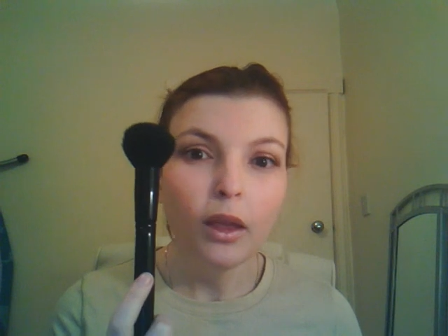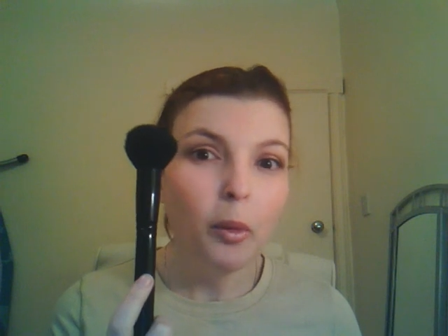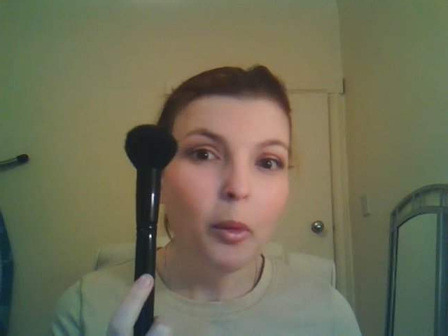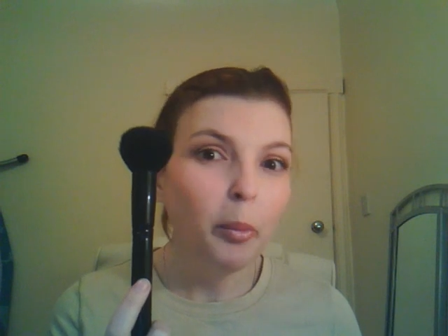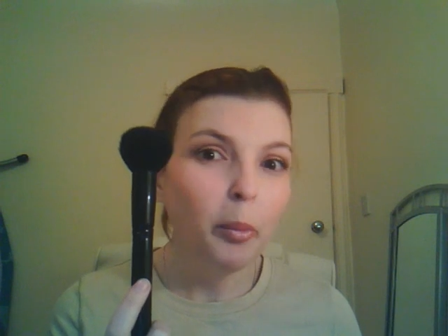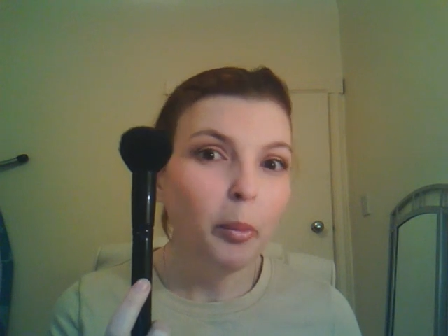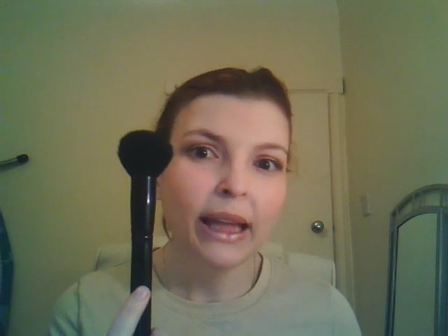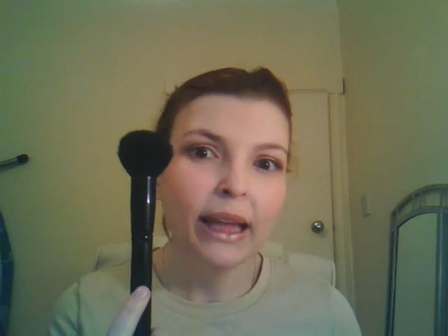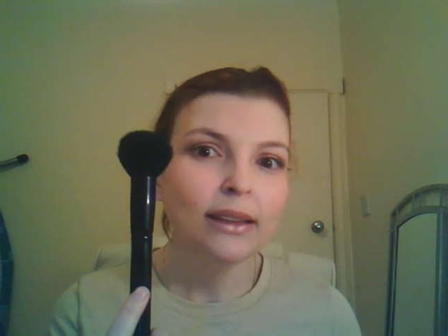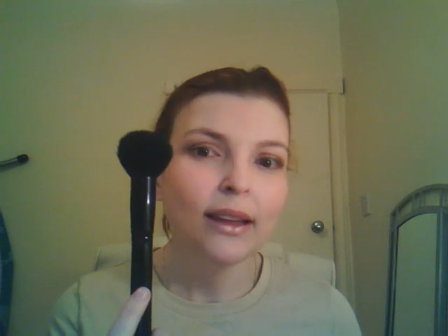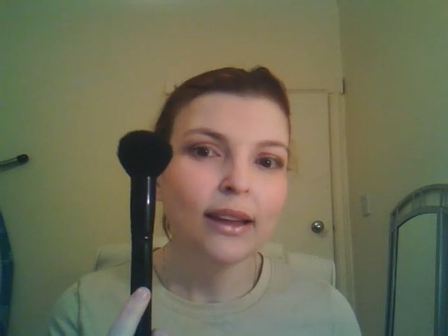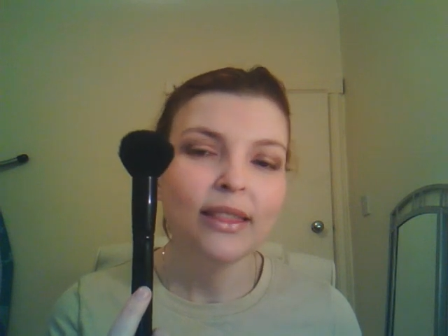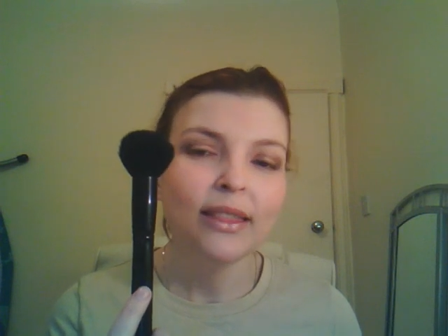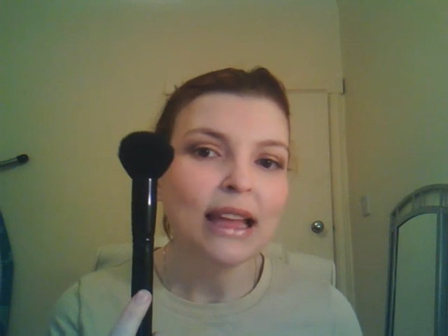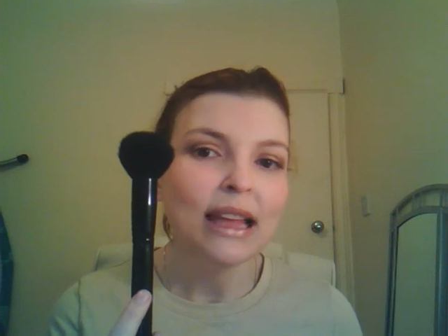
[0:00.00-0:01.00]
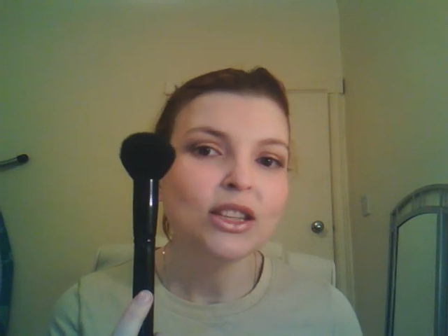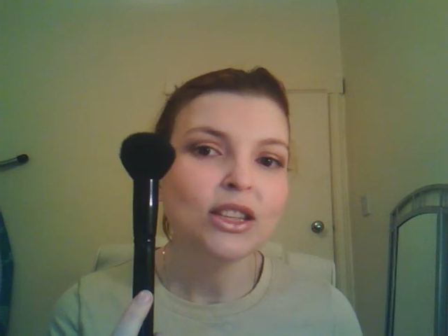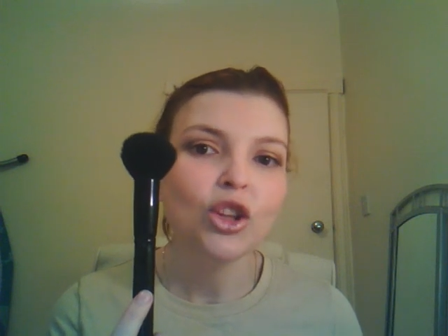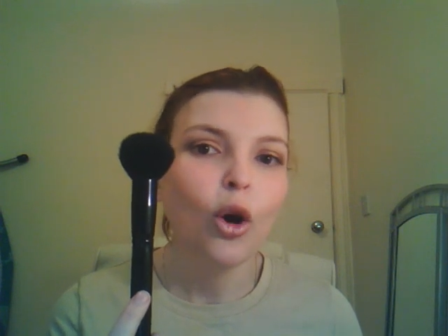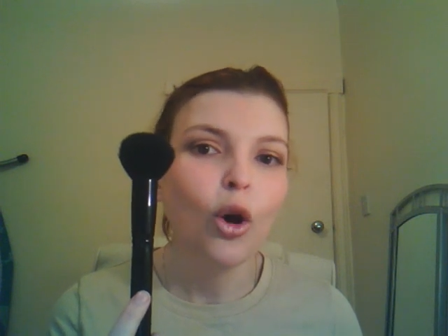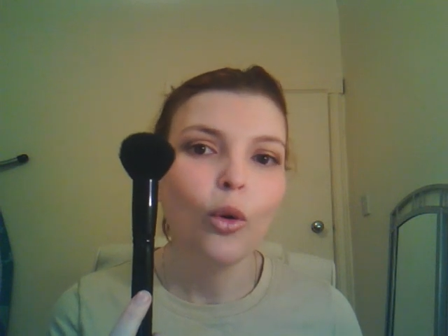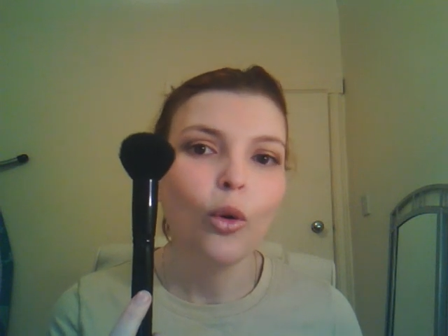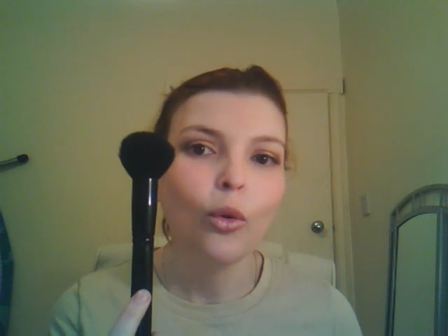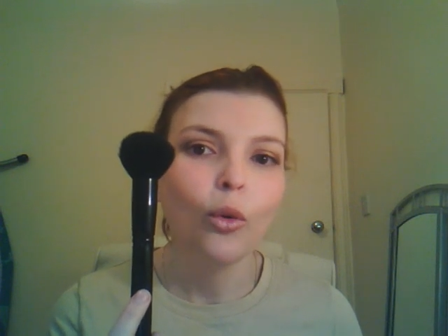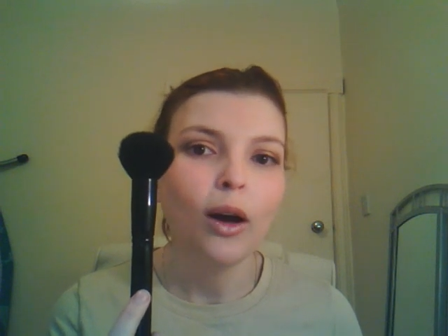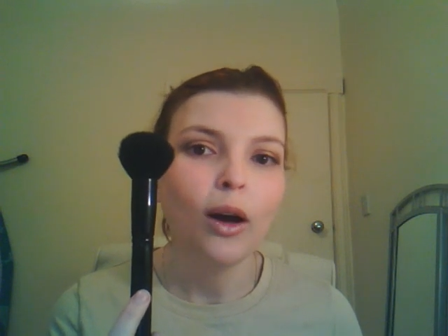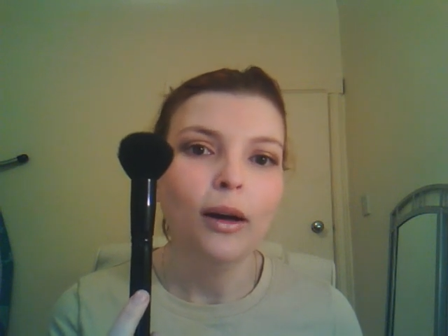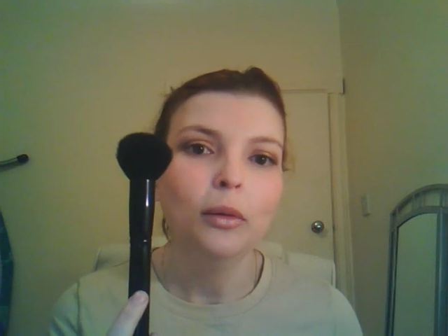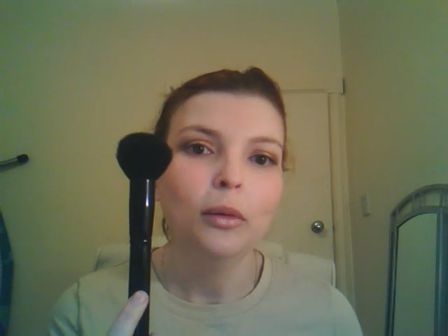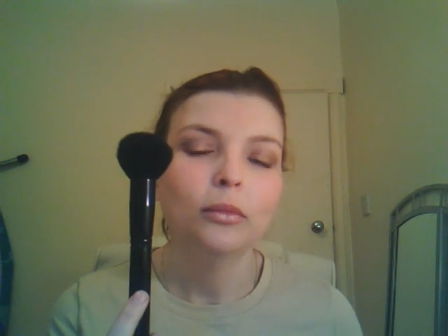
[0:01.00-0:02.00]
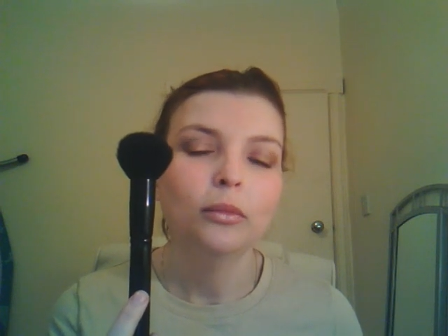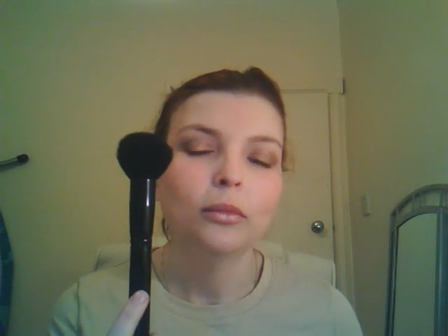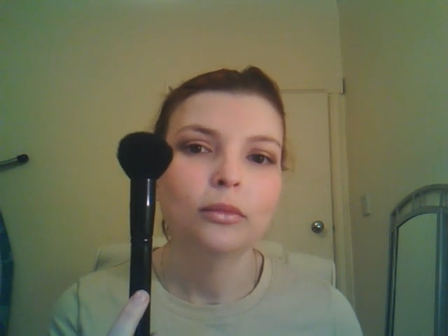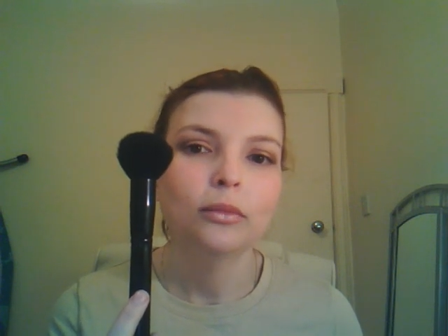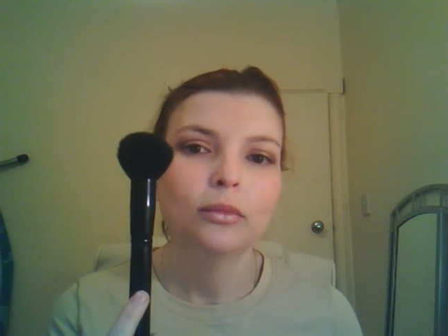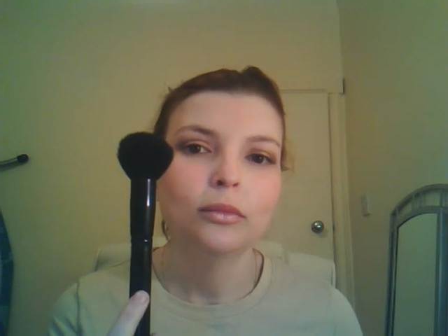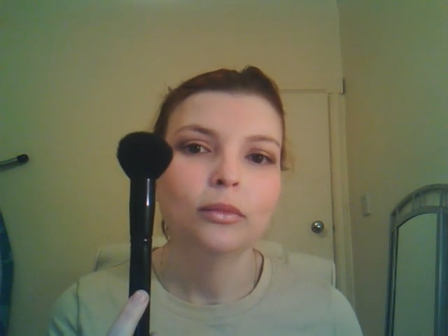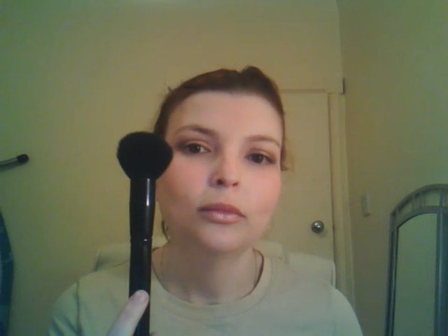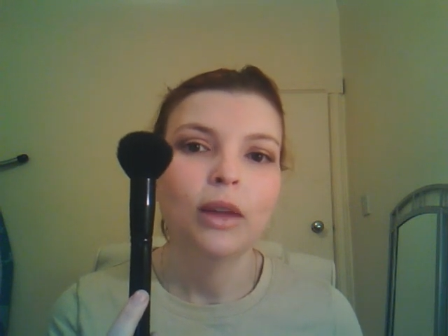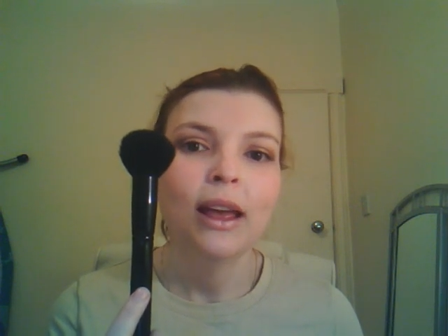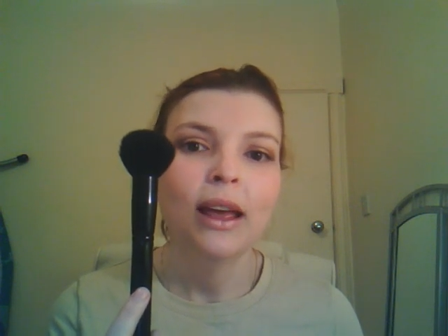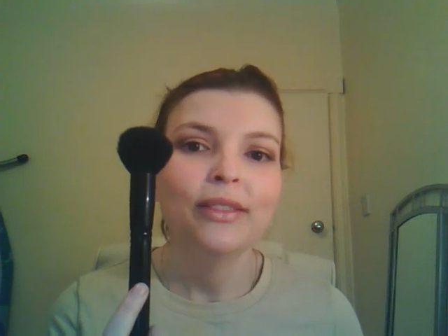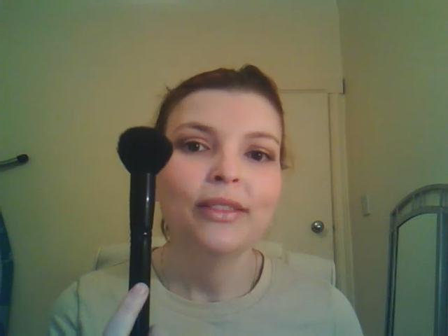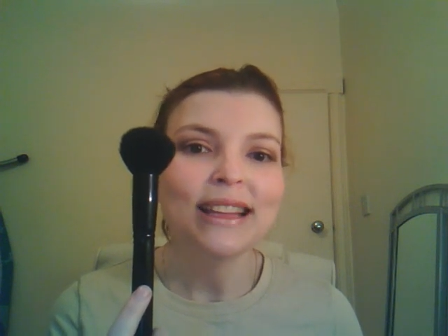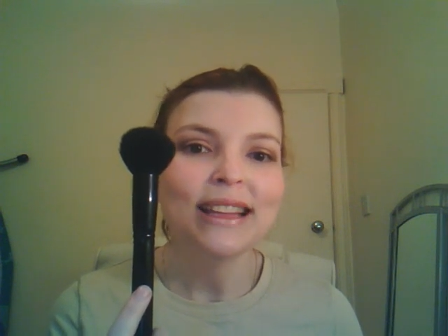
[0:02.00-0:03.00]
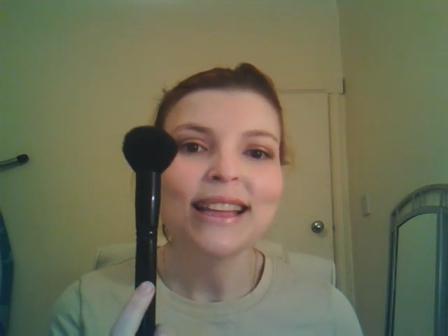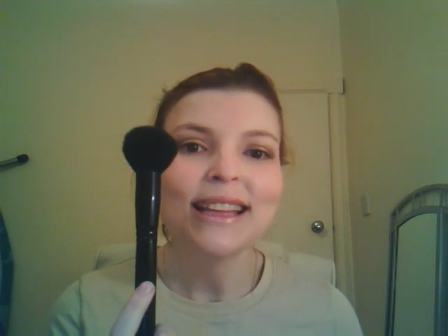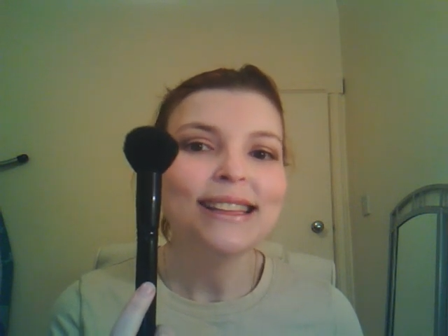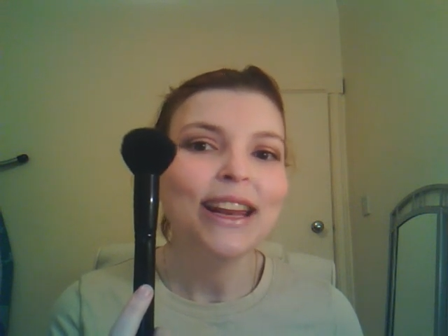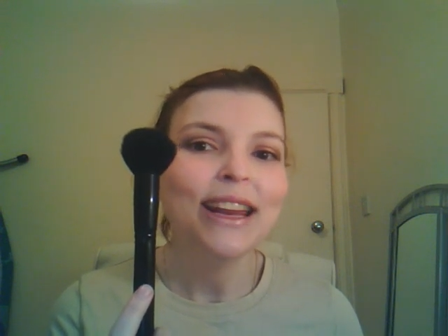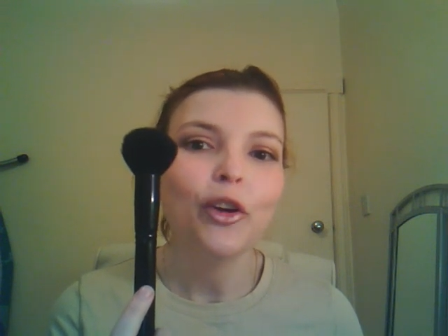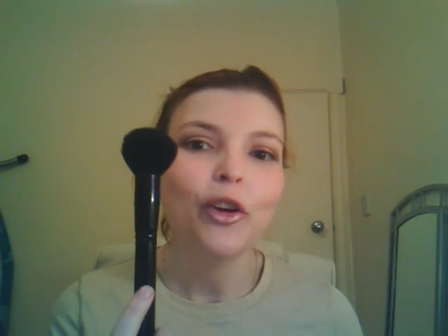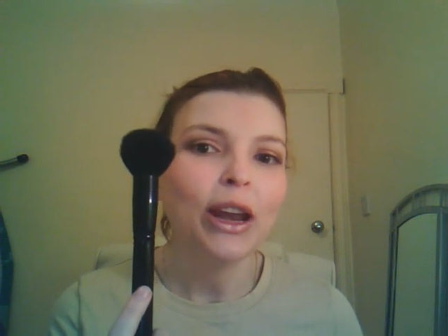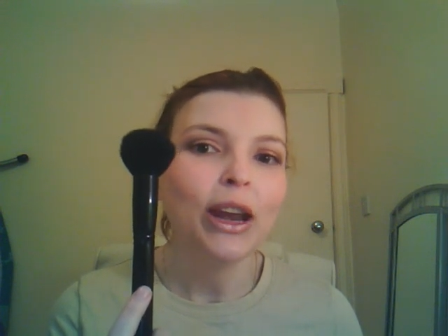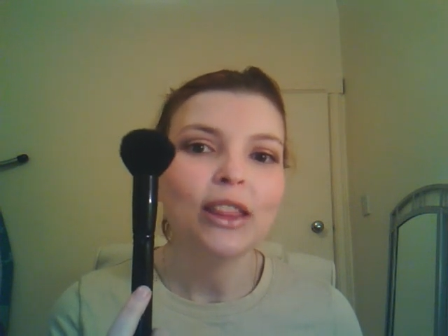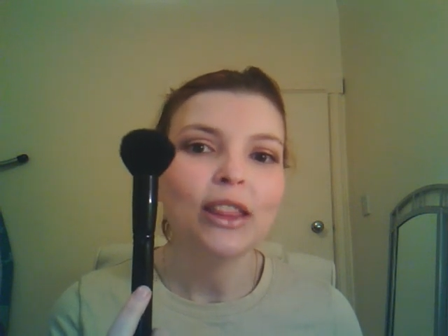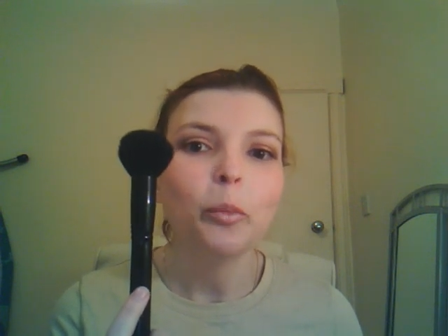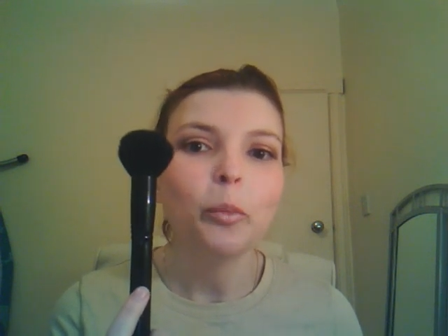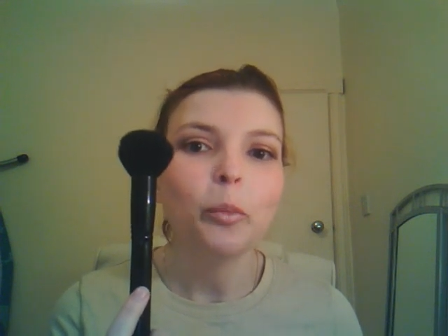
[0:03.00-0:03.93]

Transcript: but that's not denigrating the